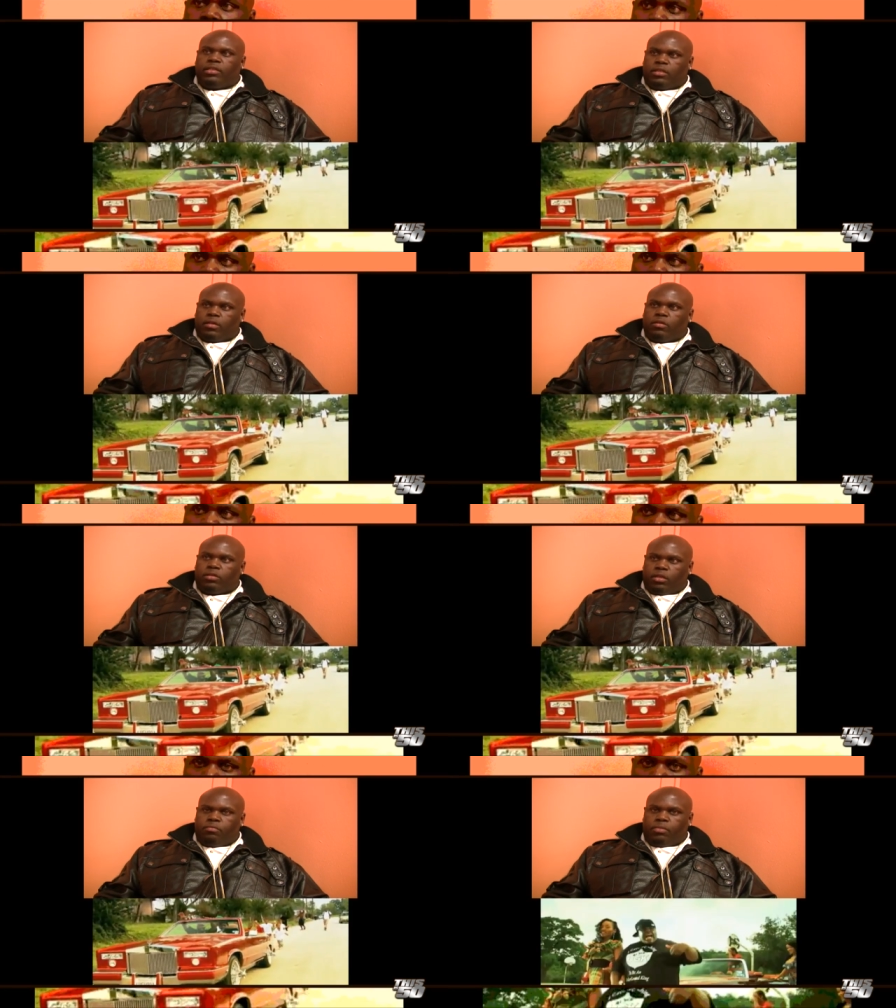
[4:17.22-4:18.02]

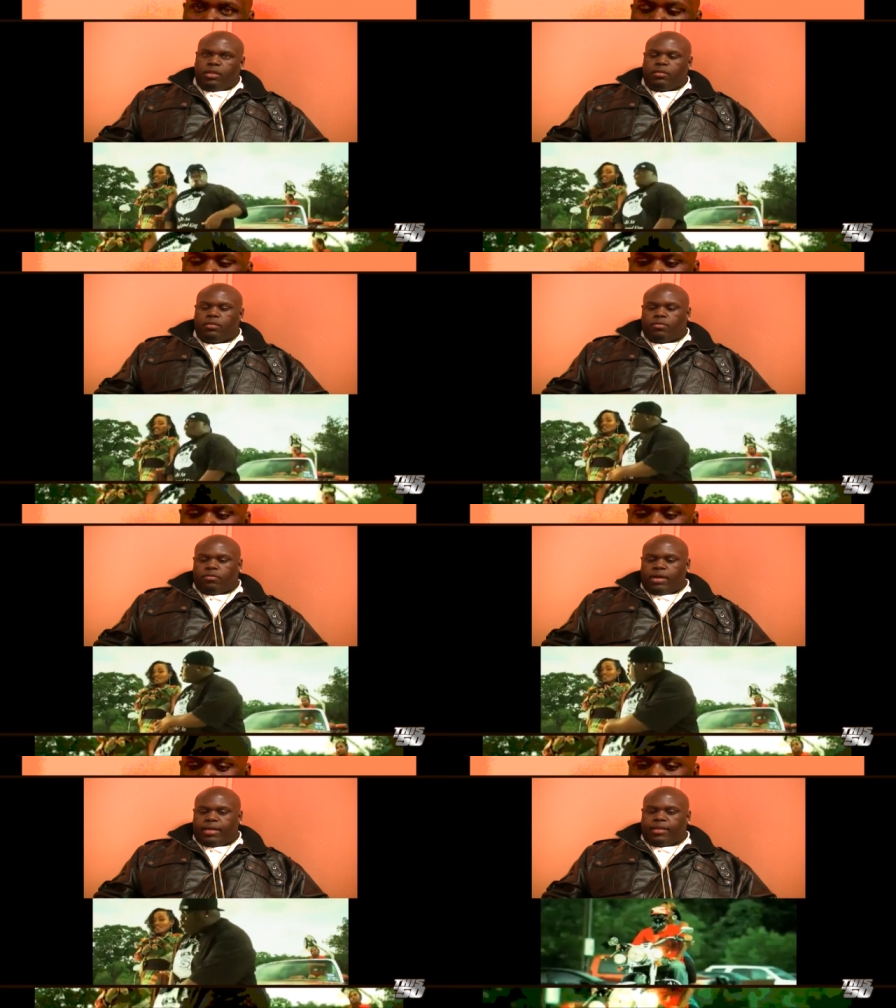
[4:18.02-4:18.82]
songs, upbeat,
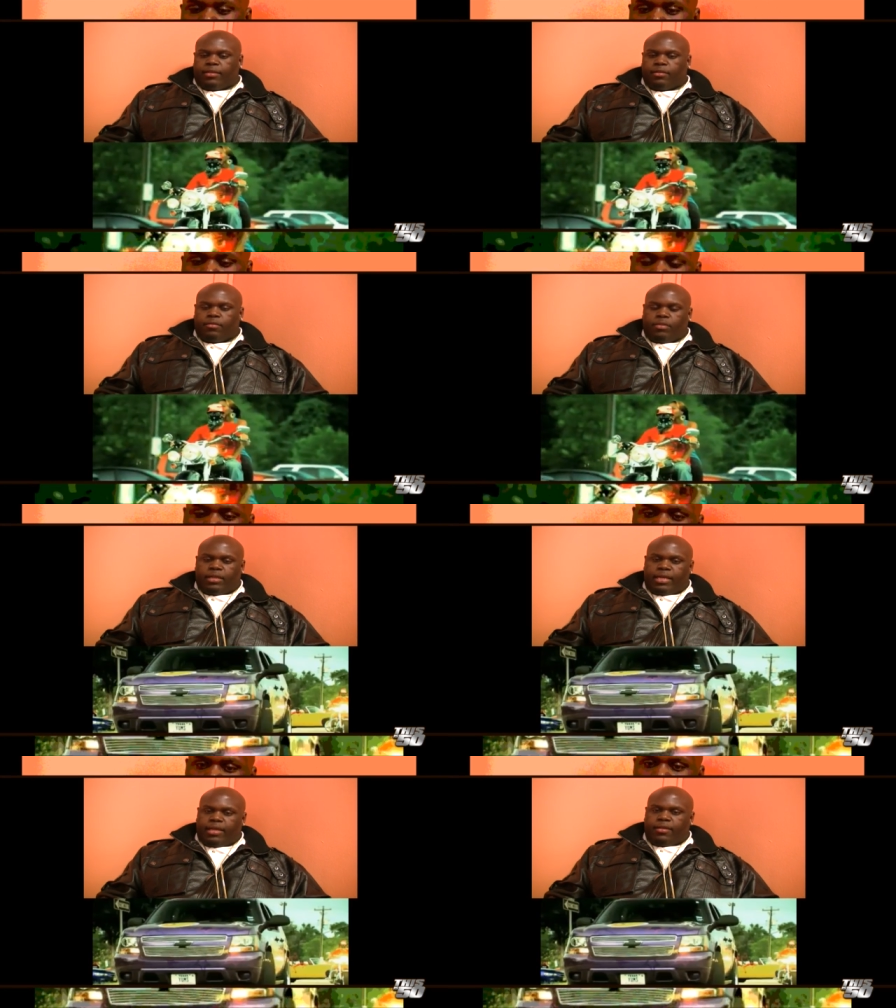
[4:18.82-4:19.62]
rocking by
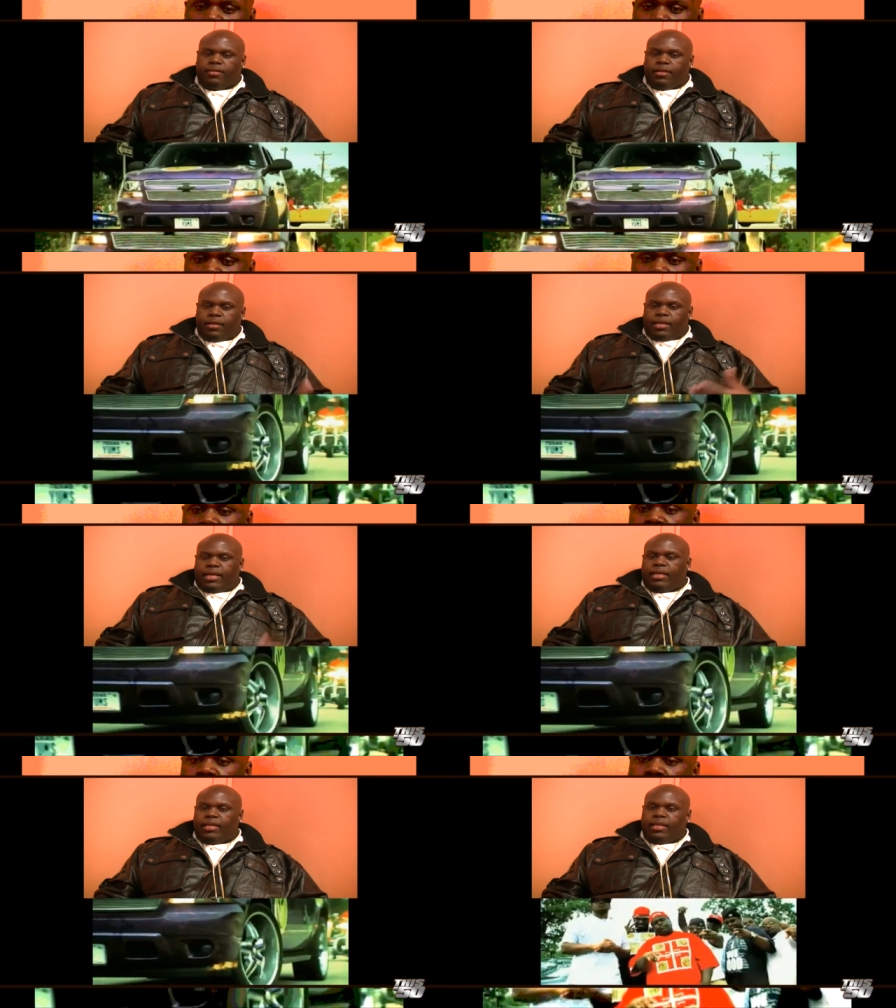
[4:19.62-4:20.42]
like
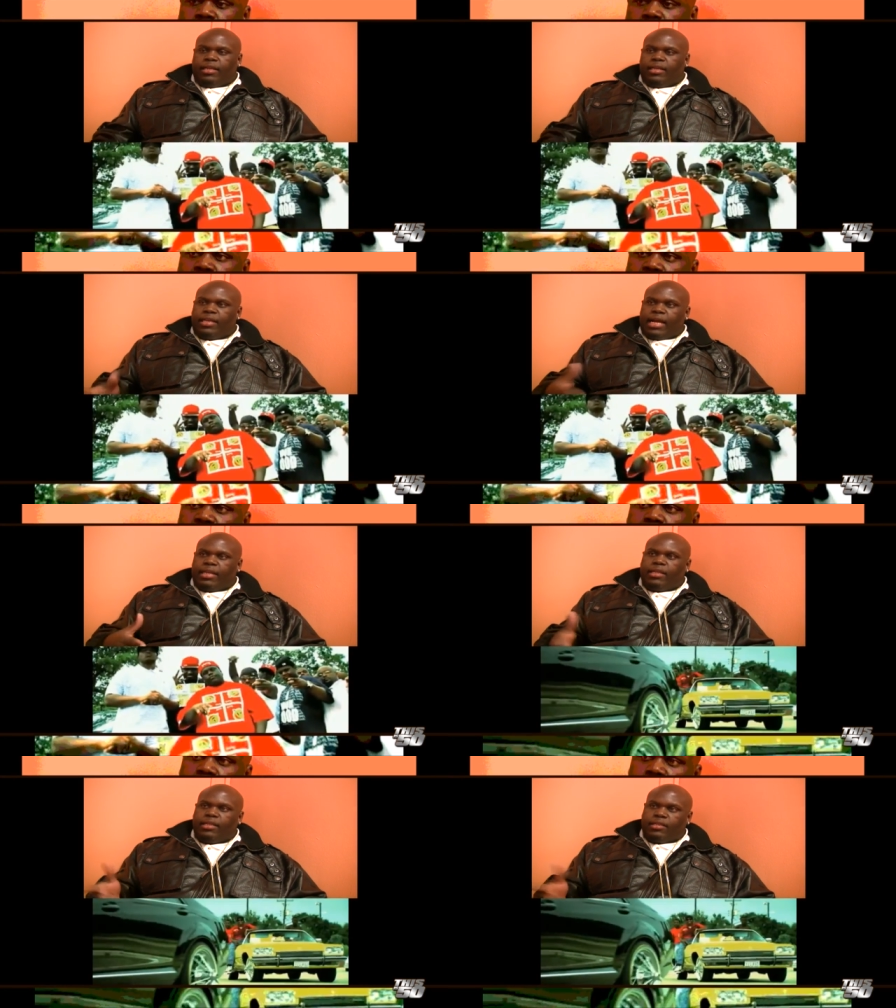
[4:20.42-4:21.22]
eighty,
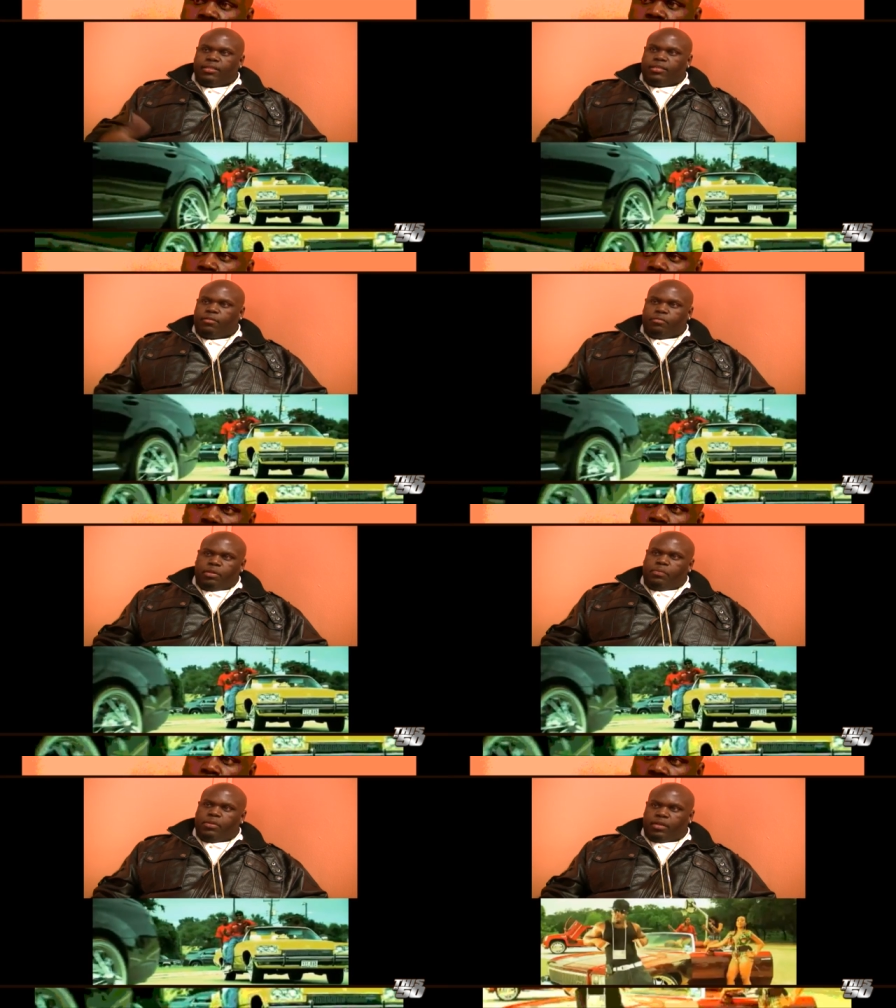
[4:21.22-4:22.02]
ninety-seven
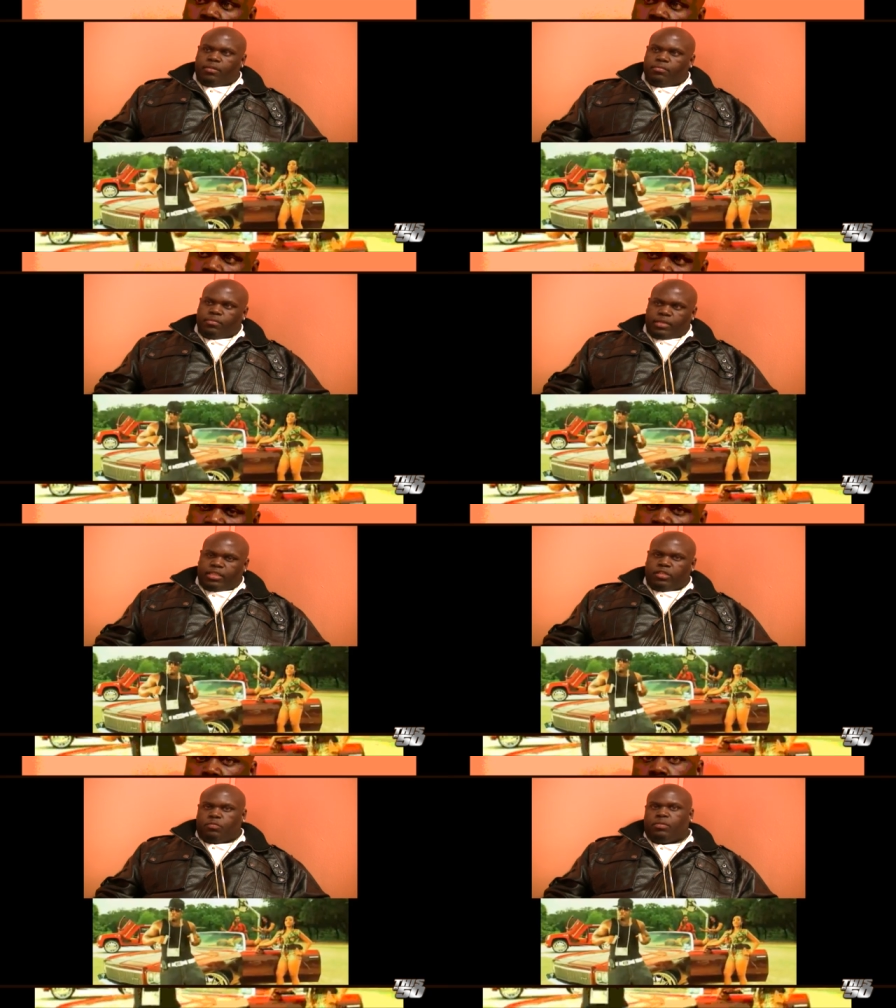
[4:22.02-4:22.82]
B P M.
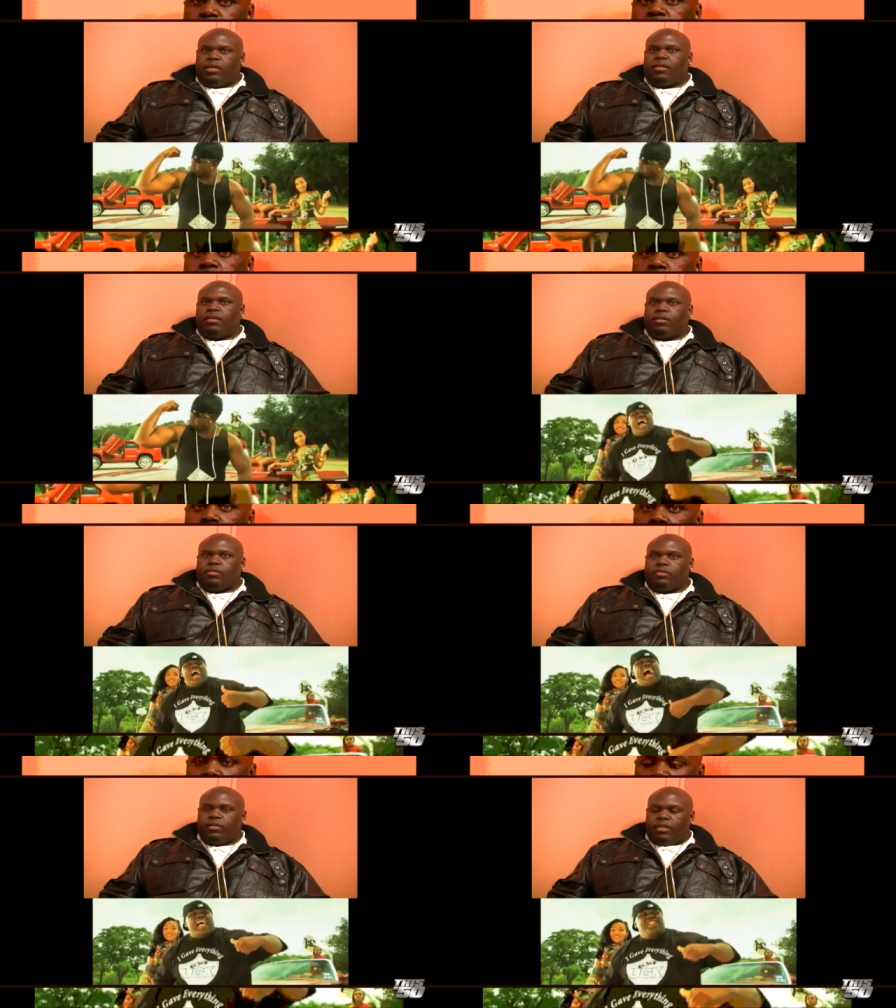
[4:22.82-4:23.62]
That's the speed. You
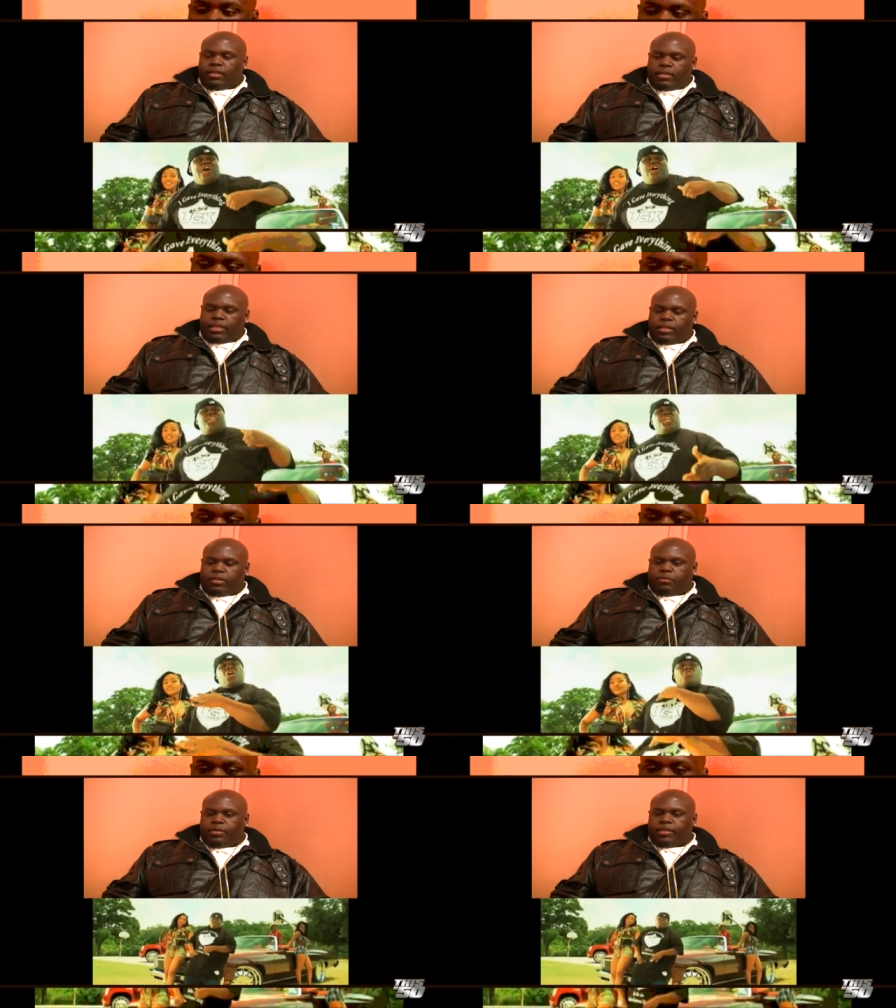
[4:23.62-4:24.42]
know, ended
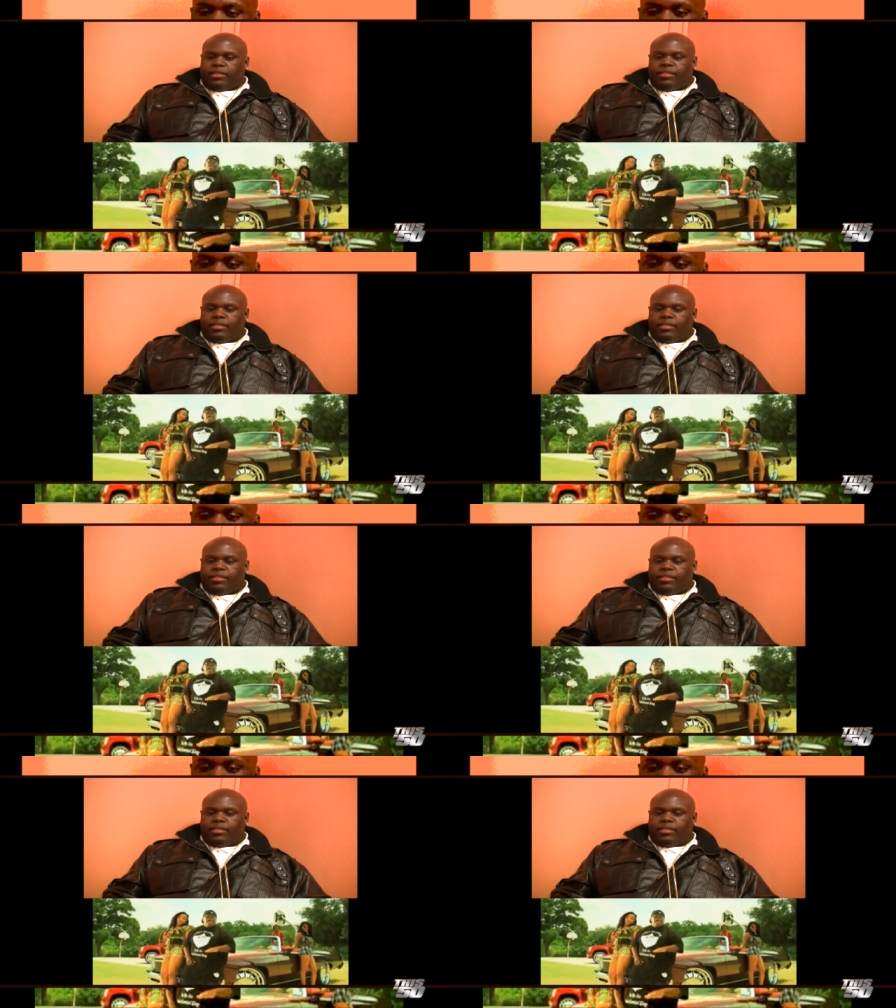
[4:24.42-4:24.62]
up being the